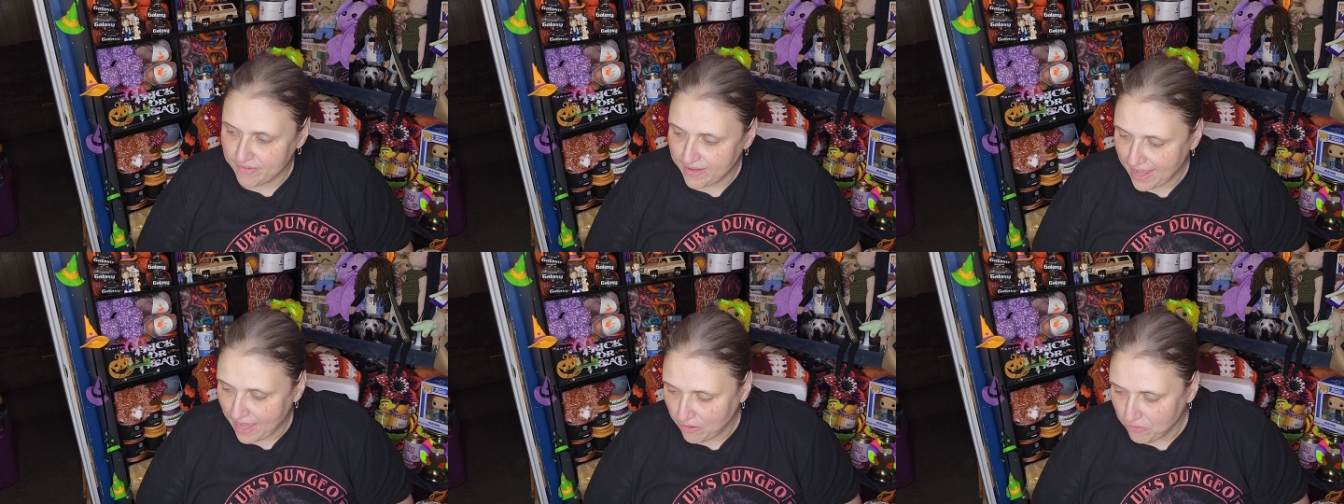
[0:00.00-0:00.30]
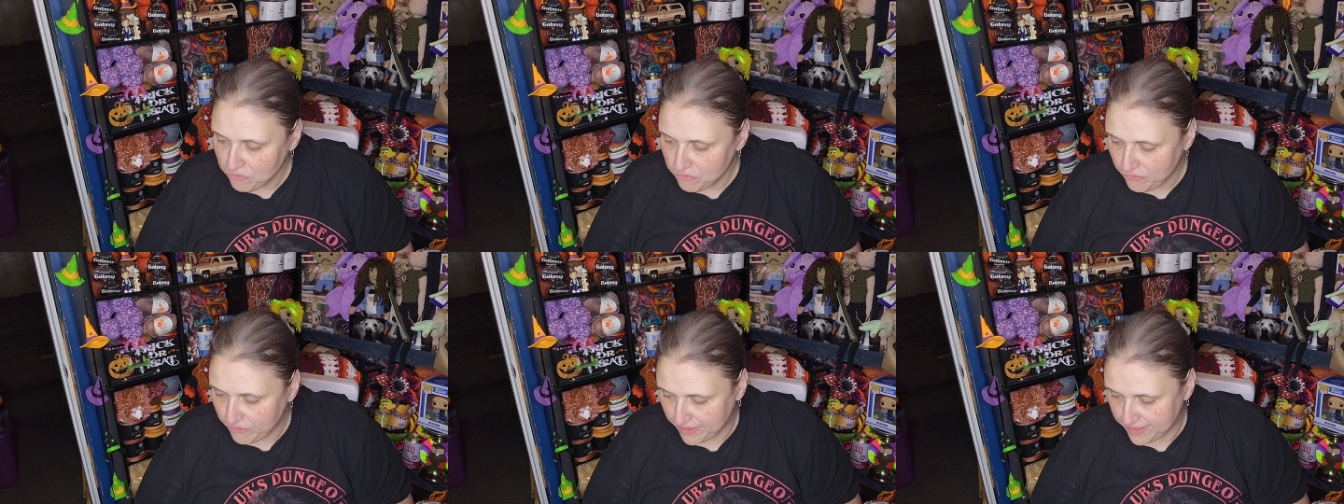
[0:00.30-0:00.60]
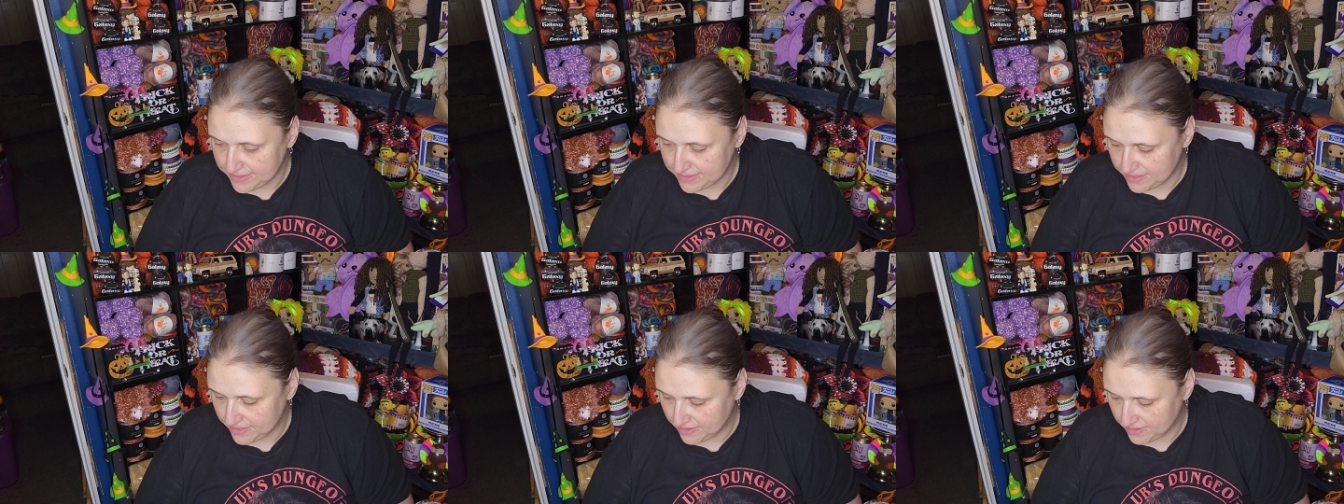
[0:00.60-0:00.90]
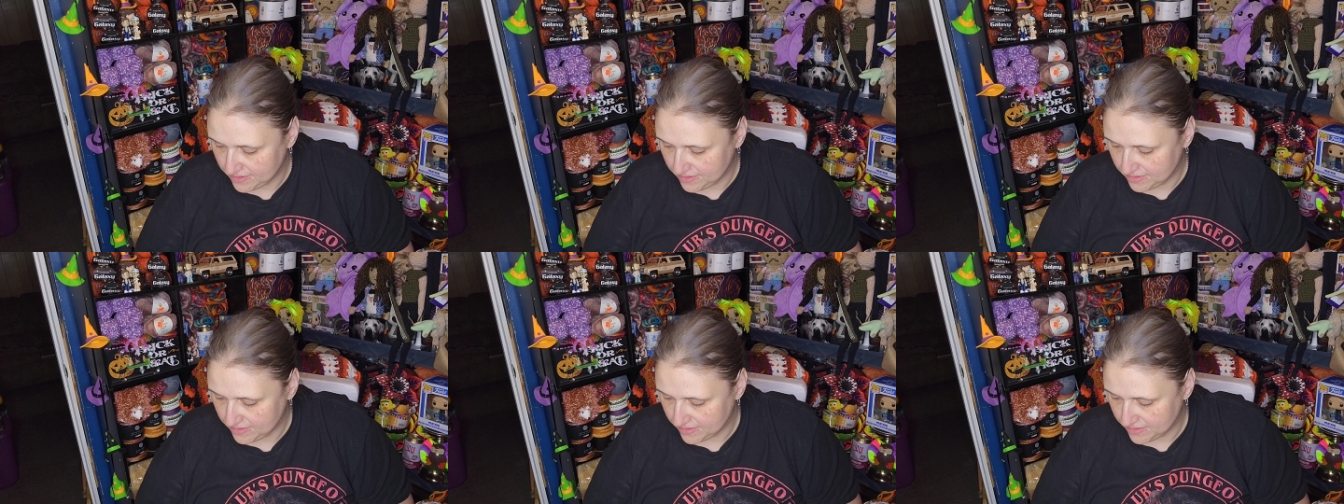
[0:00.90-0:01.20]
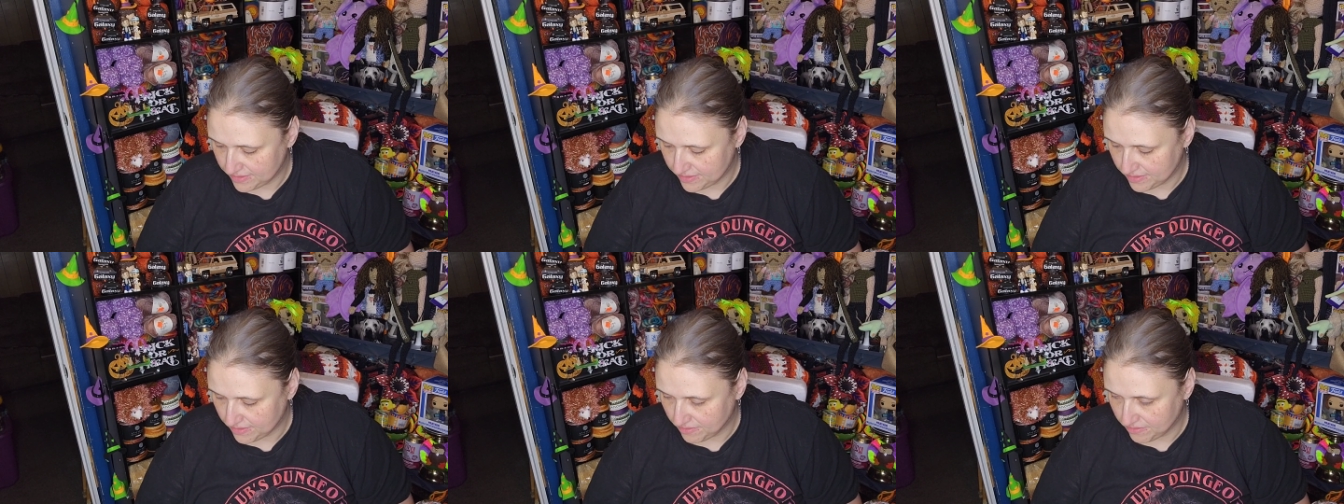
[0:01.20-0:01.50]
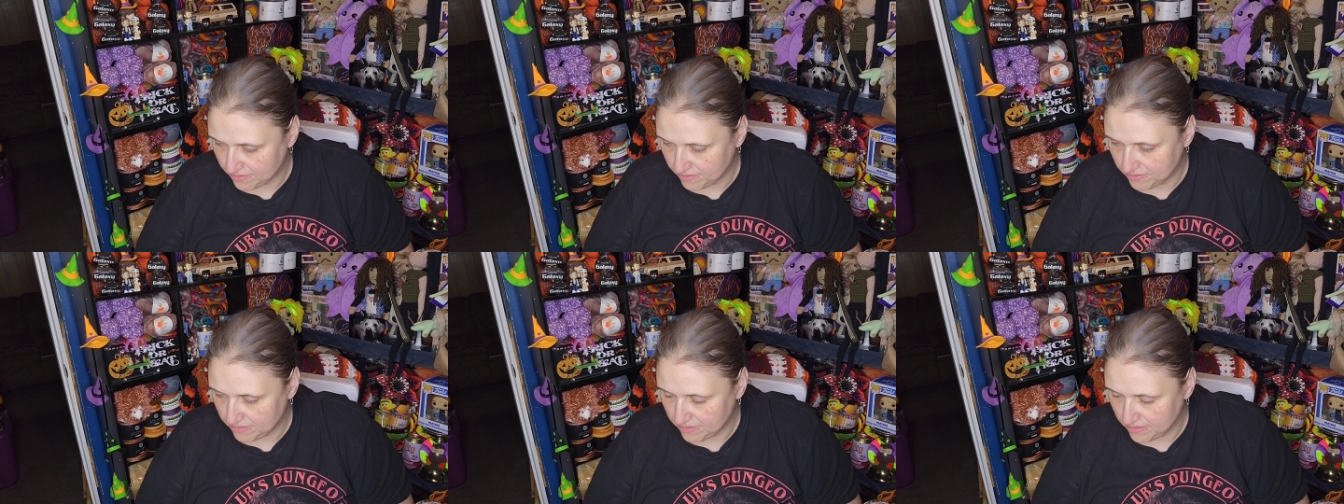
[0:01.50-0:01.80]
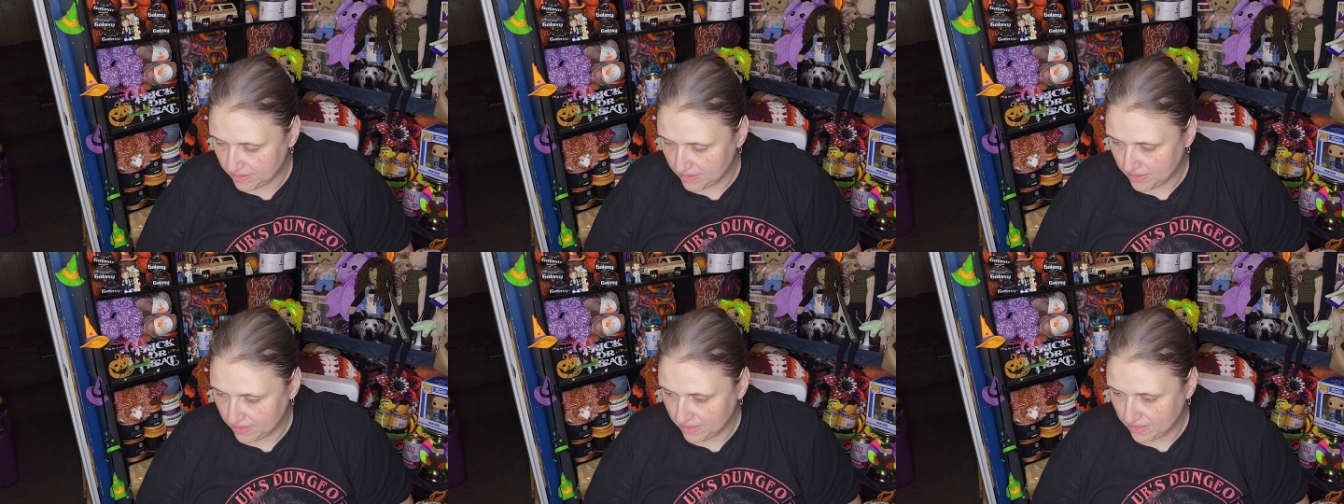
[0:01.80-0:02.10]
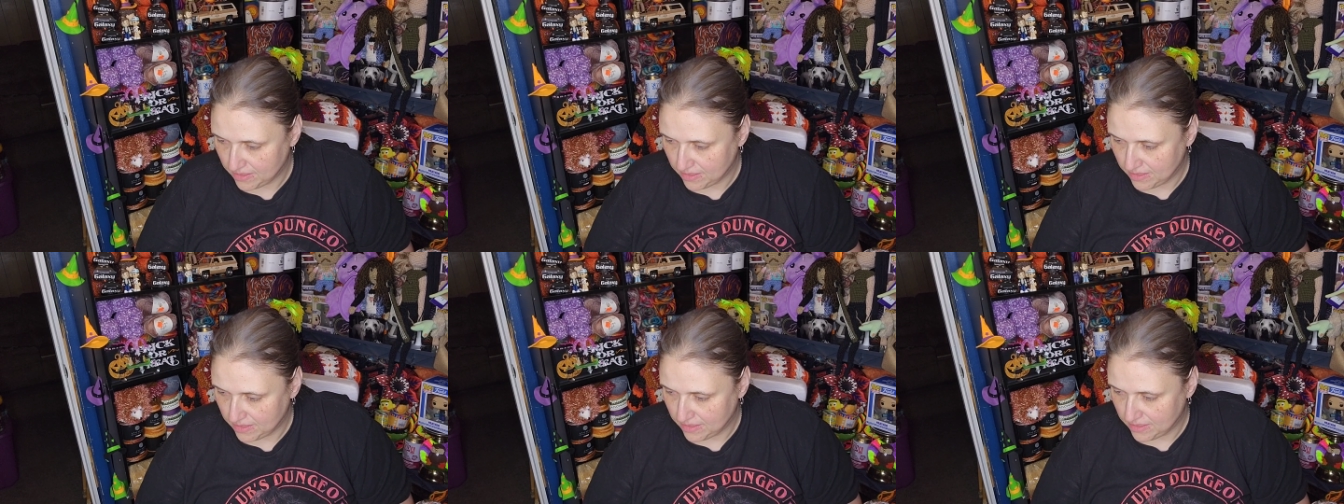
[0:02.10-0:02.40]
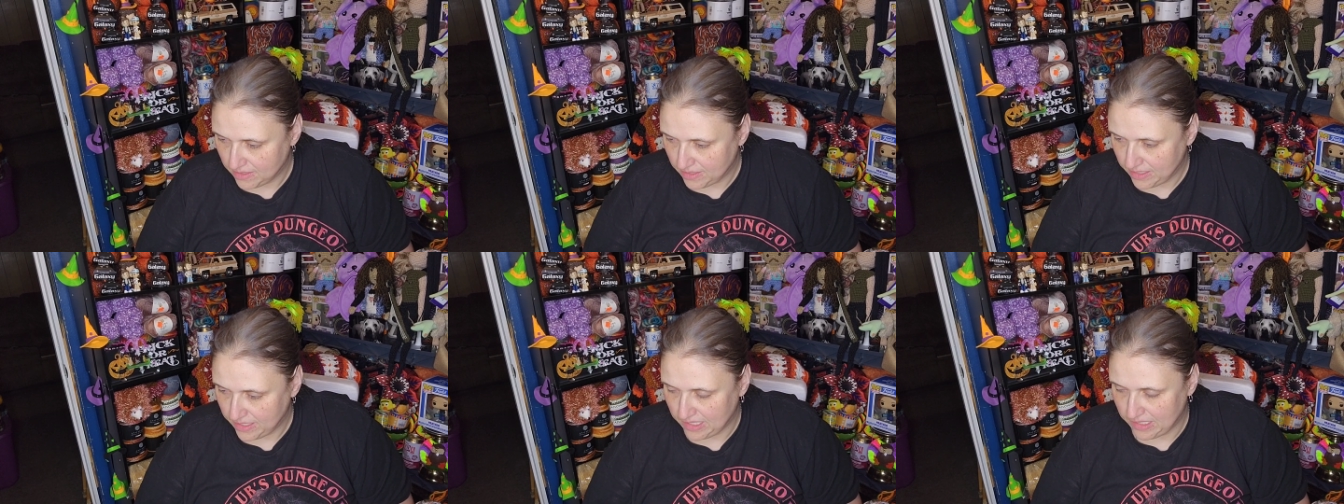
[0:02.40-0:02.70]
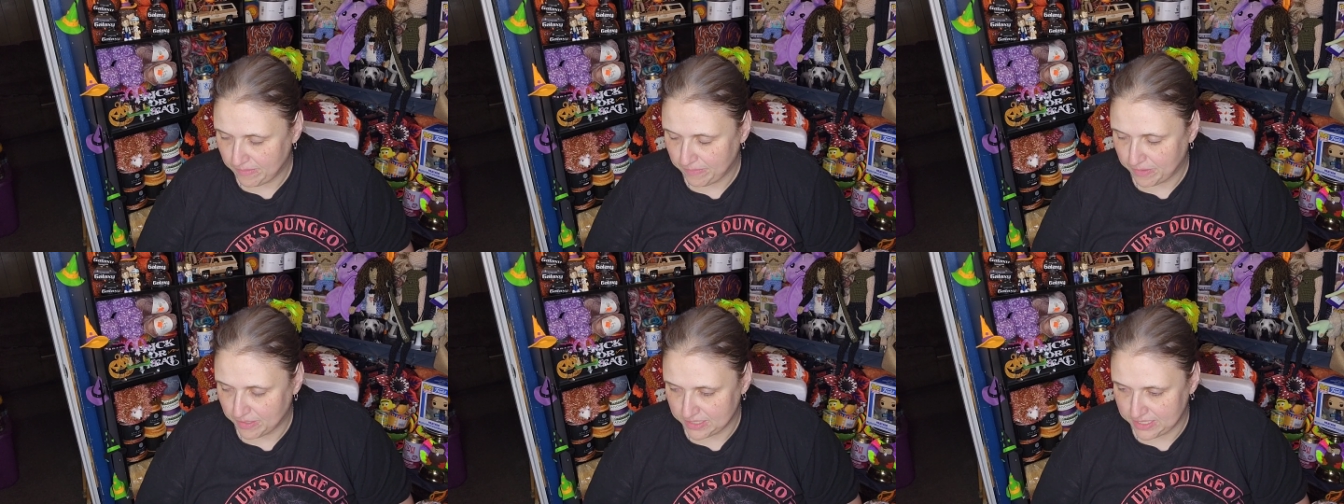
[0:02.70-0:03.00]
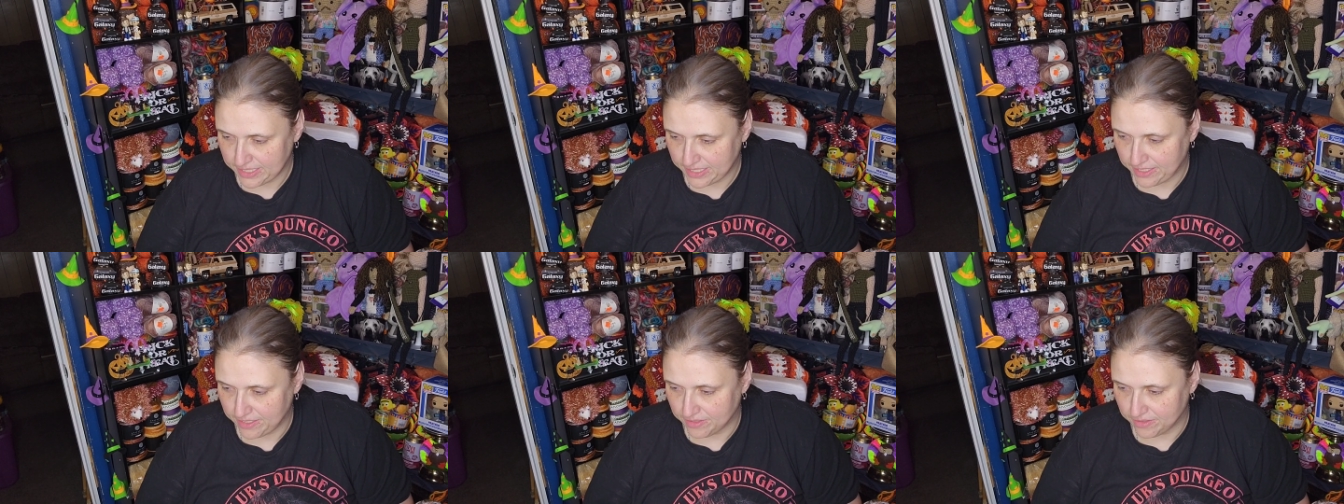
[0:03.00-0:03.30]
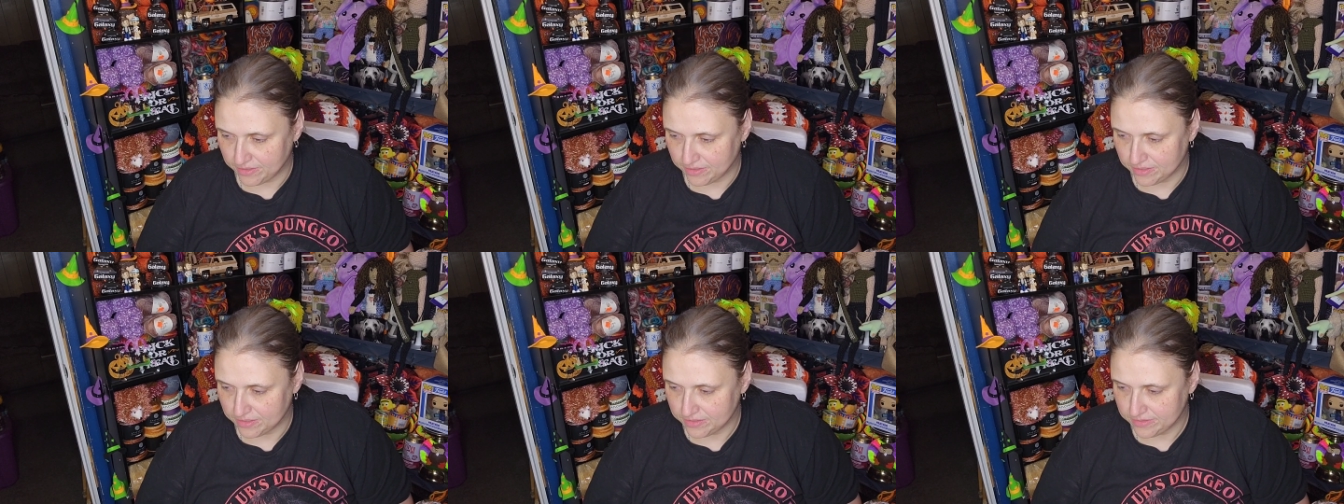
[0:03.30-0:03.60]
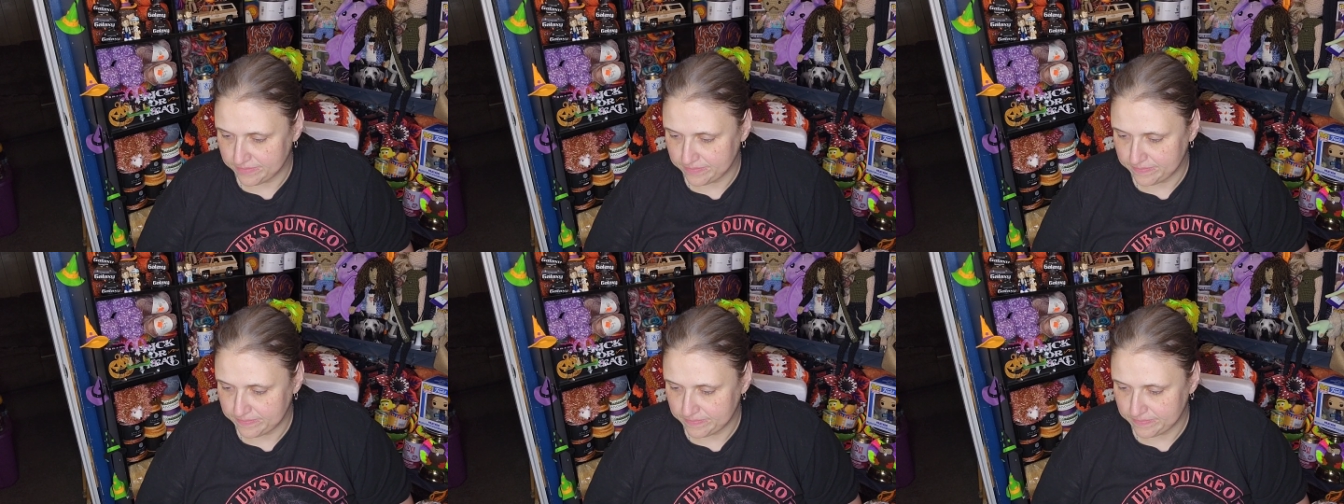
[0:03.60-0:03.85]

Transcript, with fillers: an outfit. So in particular,